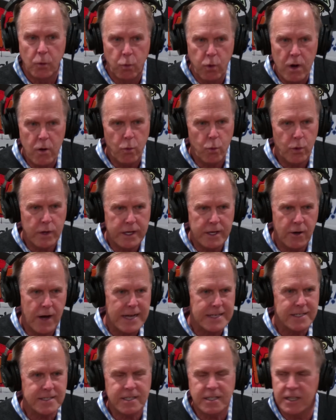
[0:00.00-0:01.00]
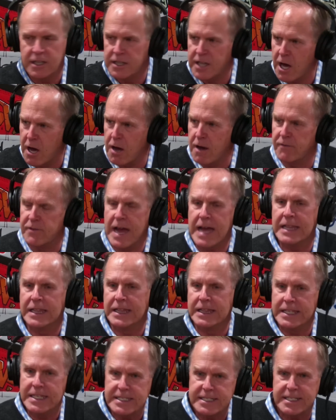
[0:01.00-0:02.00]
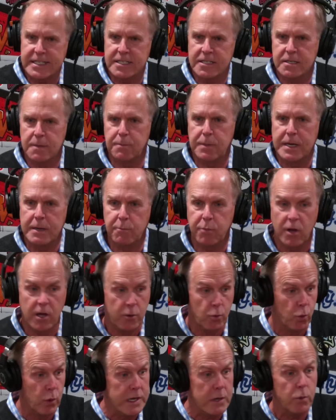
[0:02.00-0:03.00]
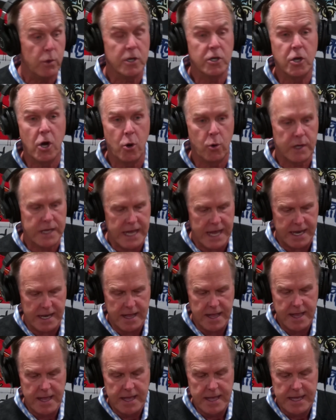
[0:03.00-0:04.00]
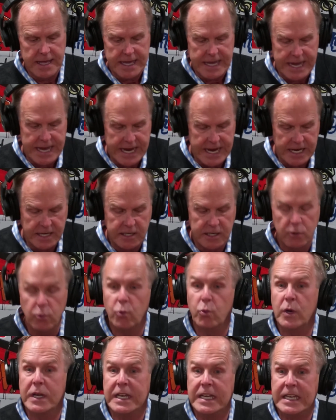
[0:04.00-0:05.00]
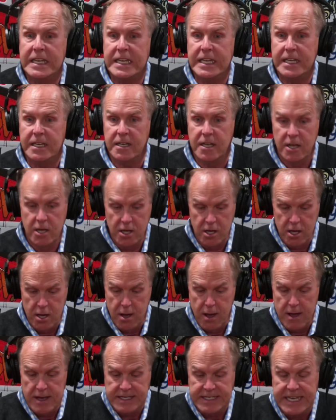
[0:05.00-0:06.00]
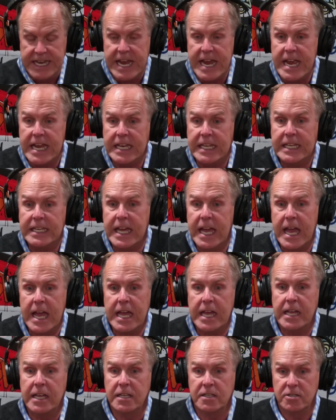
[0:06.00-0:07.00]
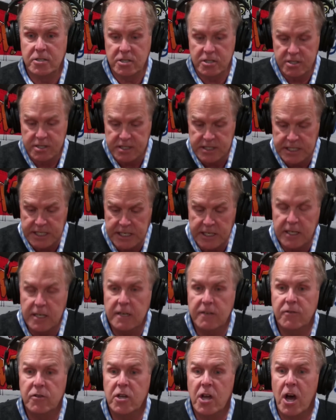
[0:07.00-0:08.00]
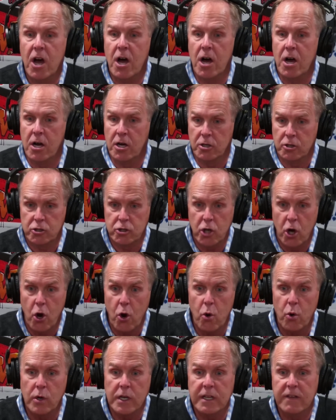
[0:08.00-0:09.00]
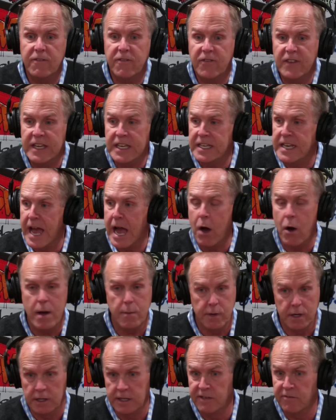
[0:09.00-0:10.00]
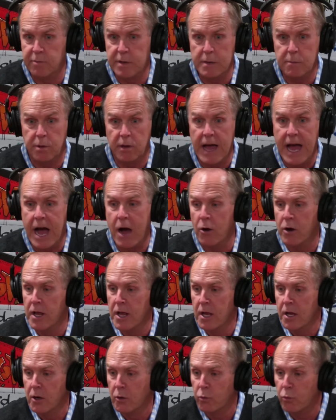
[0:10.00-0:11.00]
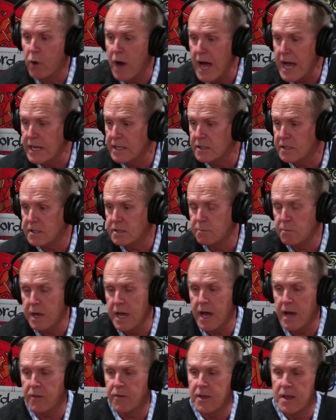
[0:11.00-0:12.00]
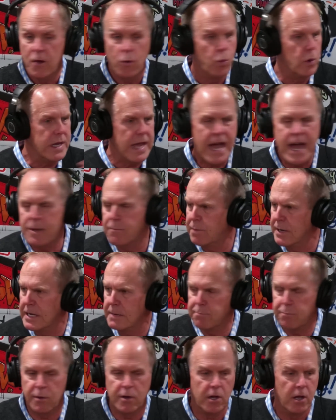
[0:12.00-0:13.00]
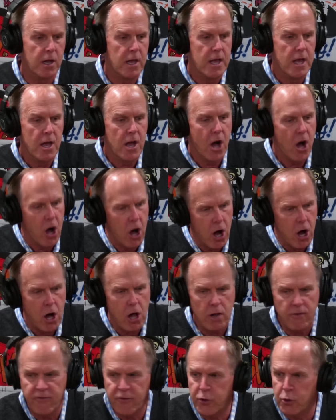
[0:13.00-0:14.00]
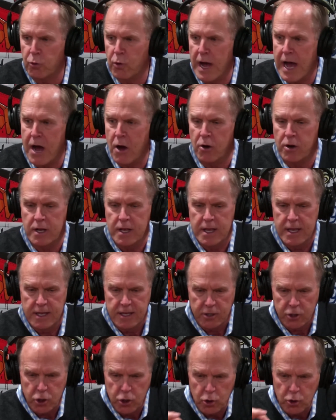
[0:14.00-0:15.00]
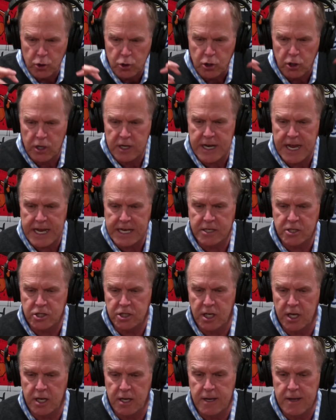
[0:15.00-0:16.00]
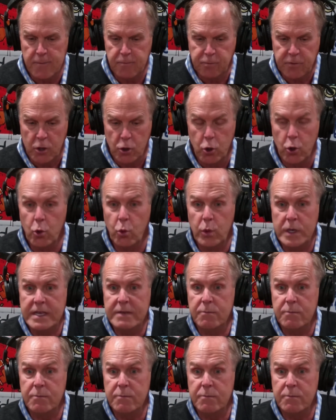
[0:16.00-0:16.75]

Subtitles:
I listened to people, and we would go get Andy Reid, Danny Ainge, Steve Young, Tony Finau. I'm going to leave people out. Ryan Smith. We had people all throughout Cougar Nation who we